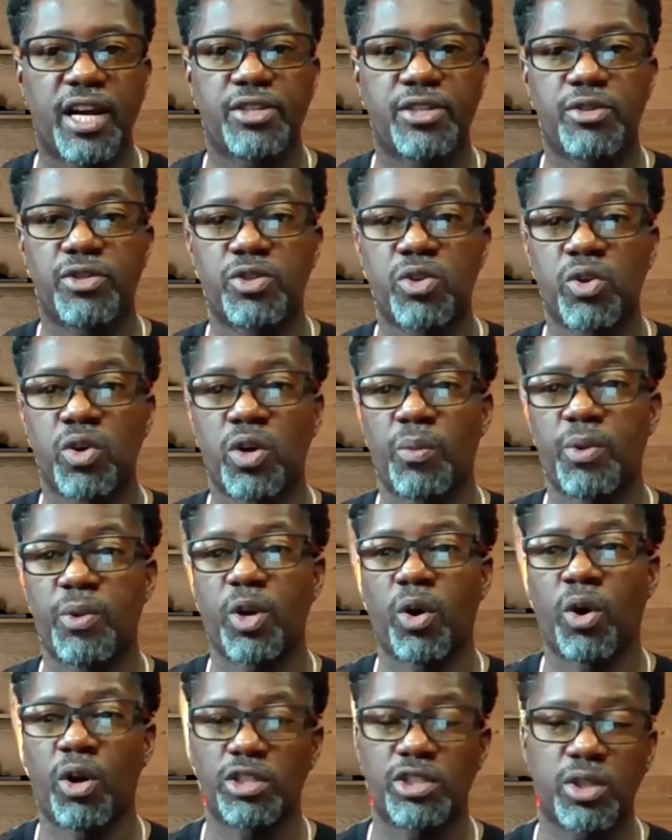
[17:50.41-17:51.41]
As you saw,
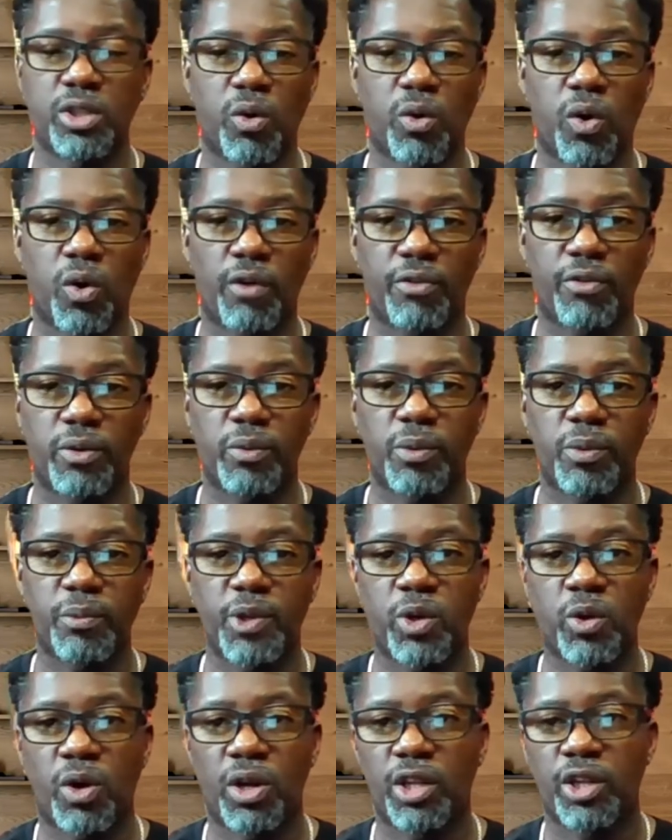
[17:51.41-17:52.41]
we also offer what
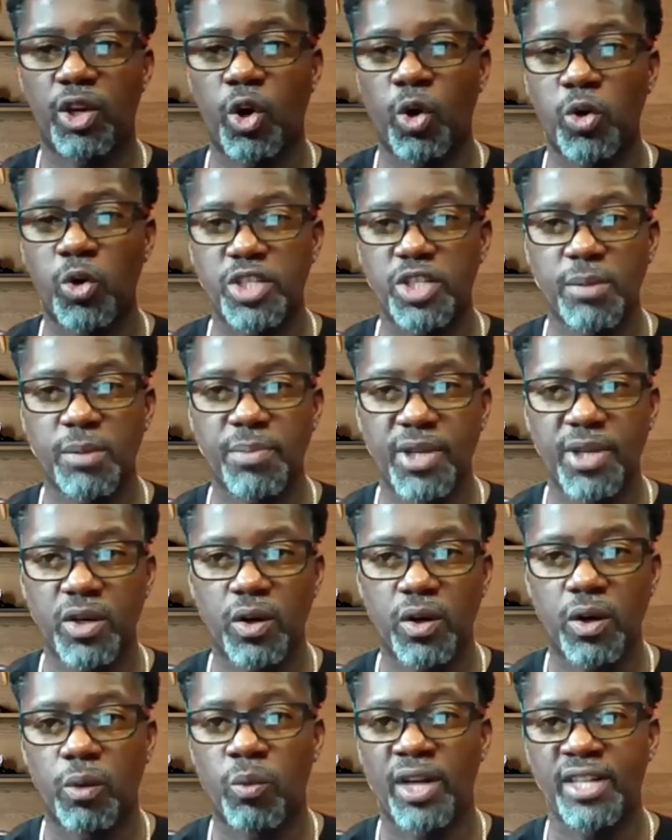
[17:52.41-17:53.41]
we call an
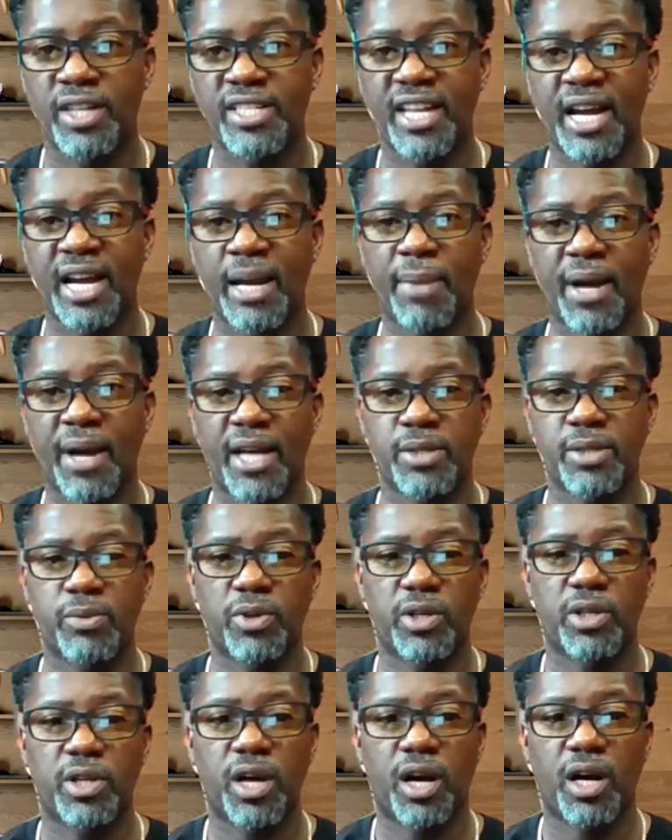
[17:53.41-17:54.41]
OTP or one-time
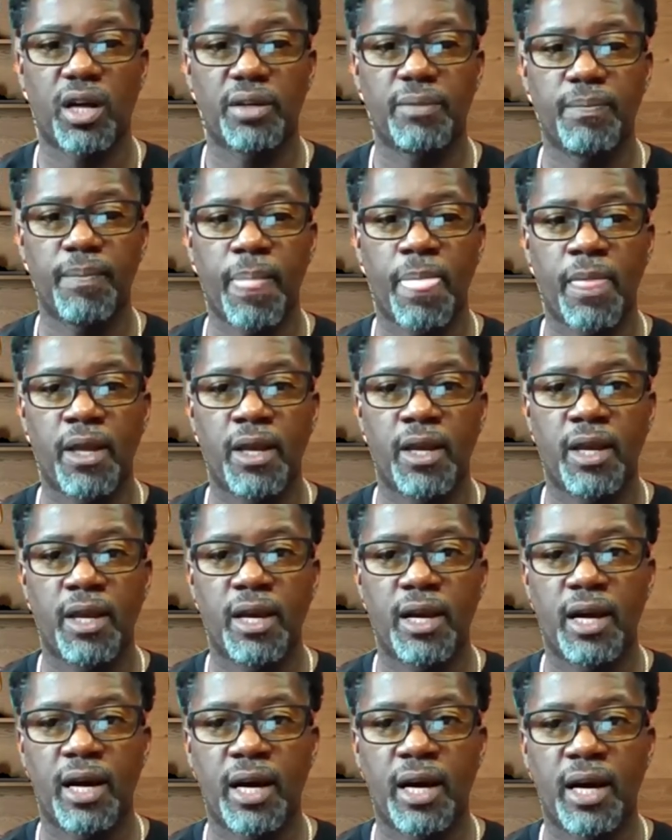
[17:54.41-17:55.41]
password card,
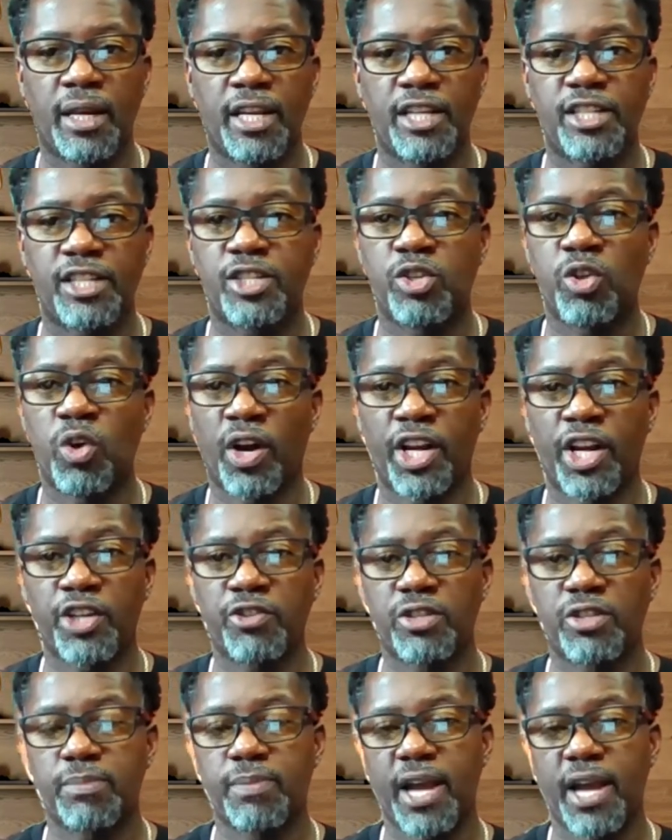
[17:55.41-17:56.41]
and it's
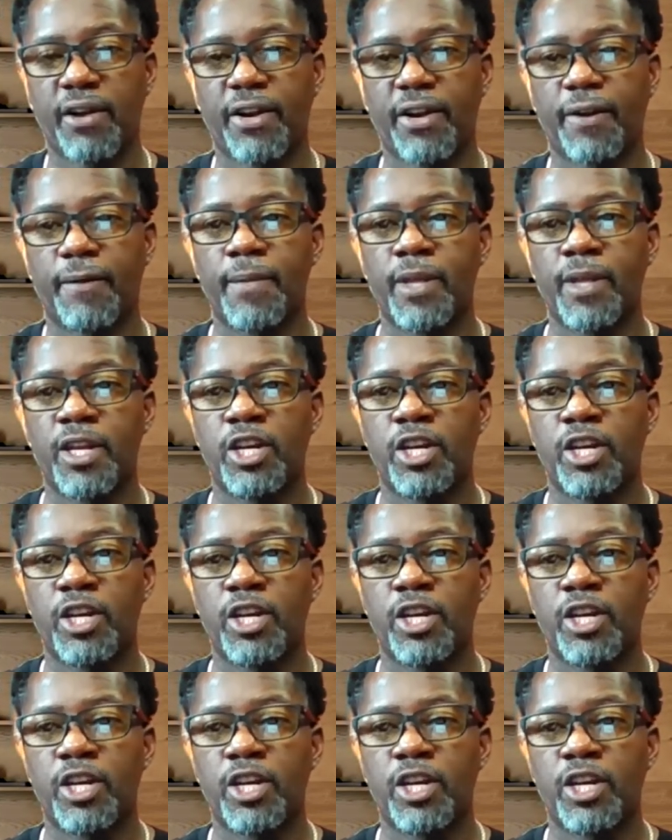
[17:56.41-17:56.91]
non-interest bearing.